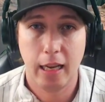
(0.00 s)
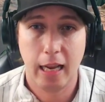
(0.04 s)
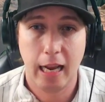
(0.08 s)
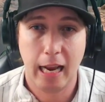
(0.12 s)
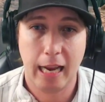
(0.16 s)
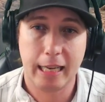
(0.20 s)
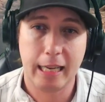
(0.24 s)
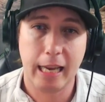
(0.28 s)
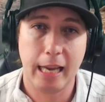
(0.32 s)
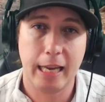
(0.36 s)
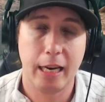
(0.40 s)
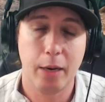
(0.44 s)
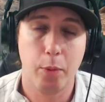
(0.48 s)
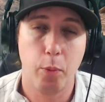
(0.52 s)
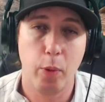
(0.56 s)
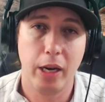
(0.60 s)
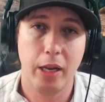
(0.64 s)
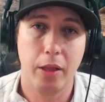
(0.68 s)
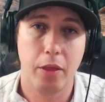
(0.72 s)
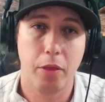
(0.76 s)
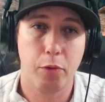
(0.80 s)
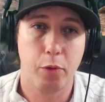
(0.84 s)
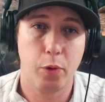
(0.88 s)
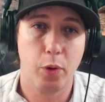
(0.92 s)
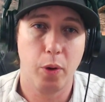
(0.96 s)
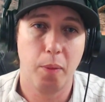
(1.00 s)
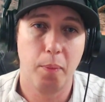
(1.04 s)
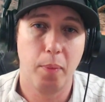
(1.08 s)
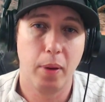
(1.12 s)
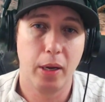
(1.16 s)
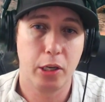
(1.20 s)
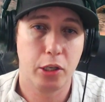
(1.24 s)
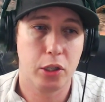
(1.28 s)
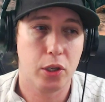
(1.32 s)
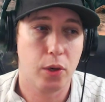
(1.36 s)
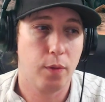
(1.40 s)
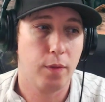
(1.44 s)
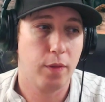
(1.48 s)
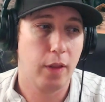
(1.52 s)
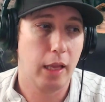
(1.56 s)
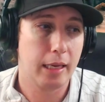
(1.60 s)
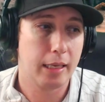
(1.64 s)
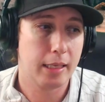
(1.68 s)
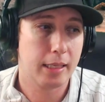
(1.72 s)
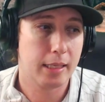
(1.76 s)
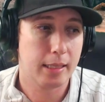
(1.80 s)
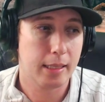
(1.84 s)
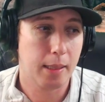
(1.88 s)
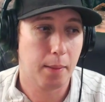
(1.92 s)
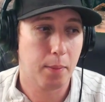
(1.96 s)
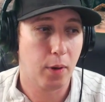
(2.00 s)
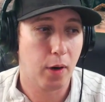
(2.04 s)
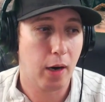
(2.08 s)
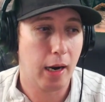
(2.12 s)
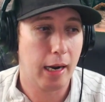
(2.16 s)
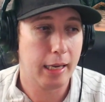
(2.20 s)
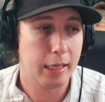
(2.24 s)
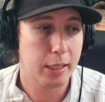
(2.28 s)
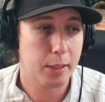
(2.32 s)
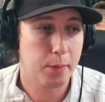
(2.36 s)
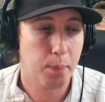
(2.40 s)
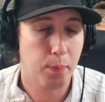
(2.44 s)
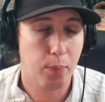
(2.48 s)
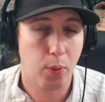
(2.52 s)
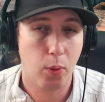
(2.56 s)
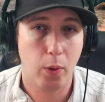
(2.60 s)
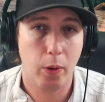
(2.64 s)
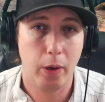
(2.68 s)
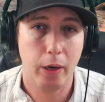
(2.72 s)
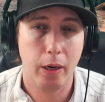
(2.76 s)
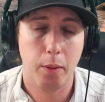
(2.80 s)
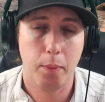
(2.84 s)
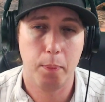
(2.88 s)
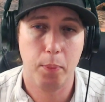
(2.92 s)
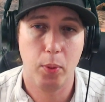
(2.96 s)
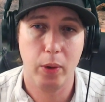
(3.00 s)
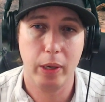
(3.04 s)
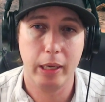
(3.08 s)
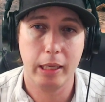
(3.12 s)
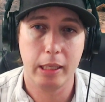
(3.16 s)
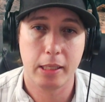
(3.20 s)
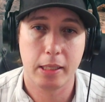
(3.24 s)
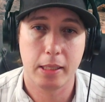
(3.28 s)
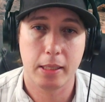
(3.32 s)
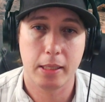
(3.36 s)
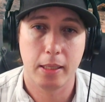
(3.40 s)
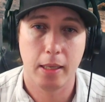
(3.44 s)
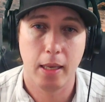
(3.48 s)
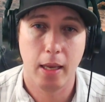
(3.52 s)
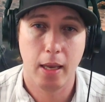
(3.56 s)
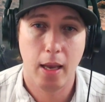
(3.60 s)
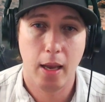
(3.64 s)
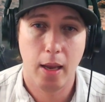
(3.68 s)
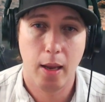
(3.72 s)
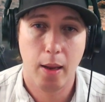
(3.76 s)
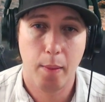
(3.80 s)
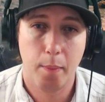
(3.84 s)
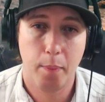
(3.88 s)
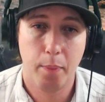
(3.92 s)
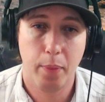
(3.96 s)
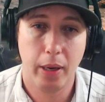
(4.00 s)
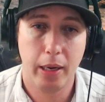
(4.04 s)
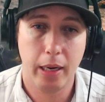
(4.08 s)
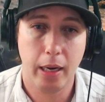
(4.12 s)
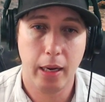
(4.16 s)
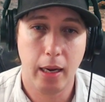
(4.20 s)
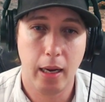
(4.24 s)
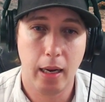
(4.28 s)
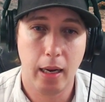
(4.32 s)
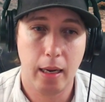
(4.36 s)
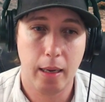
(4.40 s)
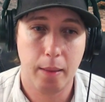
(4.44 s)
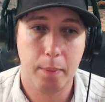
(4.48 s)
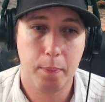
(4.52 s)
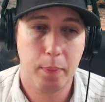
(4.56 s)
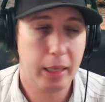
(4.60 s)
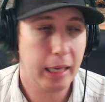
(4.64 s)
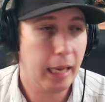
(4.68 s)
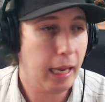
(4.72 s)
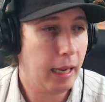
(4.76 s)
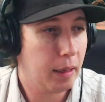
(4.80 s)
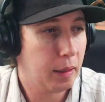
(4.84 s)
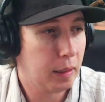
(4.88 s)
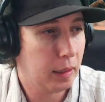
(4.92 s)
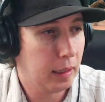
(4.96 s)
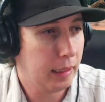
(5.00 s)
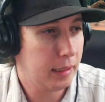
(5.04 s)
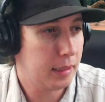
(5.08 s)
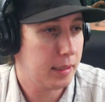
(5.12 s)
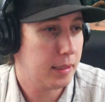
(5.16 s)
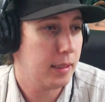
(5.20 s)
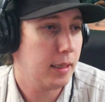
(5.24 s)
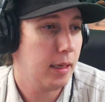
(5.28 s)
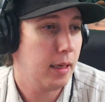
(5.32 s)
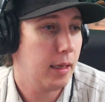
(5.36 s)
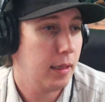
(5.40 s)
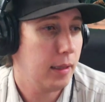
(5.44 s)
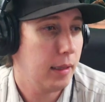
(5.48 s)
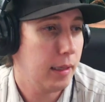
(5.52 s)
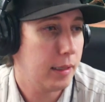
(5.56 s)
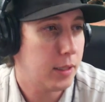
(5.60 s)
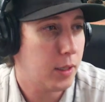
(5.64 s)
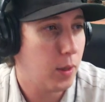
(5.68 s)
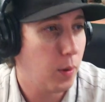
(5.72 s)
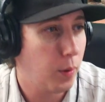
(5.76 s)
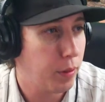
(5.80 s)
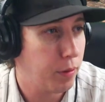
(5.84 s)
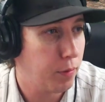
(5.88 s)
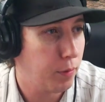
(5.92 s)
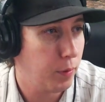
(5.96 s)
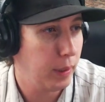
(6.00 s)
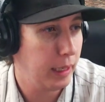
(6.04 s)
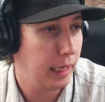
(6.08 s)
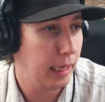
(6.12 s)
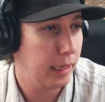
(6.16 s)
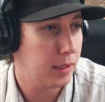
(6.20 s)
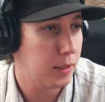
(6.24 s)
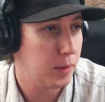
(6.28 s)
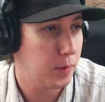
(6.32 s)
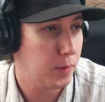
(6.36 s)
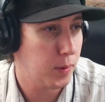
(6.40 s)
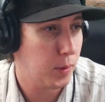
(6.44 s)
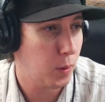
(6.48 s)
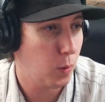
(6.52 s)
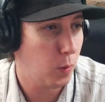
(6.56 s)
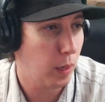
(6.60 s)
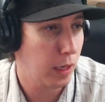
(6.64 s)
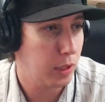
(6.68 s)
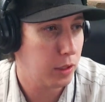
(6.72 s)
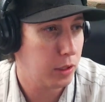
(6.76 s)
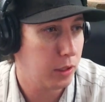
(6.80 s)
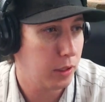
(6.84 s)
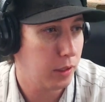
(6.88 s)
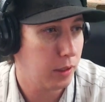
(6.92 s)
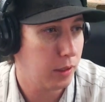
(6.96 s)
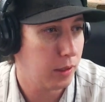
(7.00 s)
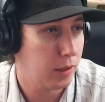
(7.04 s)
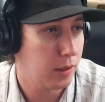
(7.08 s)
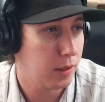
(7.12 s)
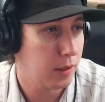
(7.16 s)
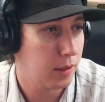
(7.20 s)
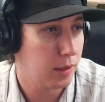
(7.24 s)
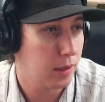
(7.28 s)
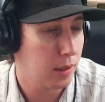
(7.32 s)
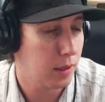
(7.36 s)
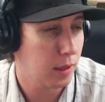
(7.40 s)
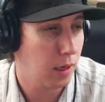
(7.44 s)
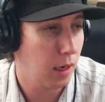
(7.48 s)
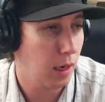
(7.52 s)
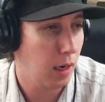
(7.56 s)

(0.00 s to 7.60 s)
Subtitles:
I kind of went it through a bunch of like summarized points, but yeah, let's go through and answer some questions.